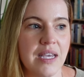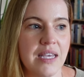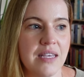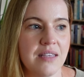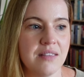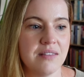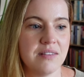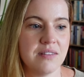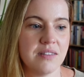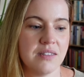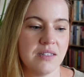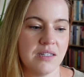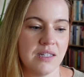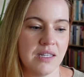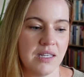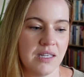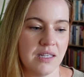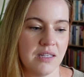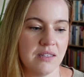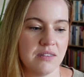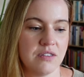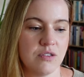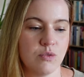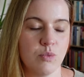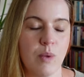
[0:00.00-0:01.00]

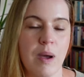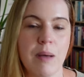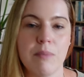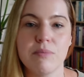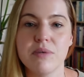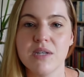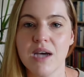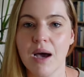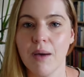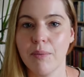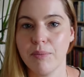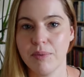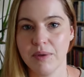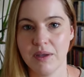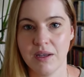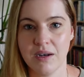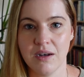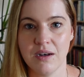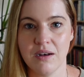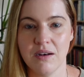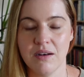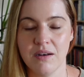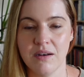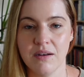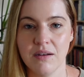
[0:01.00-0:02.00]
easily swept up
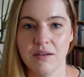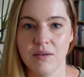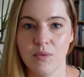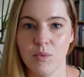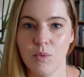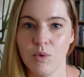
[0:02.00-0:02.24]
in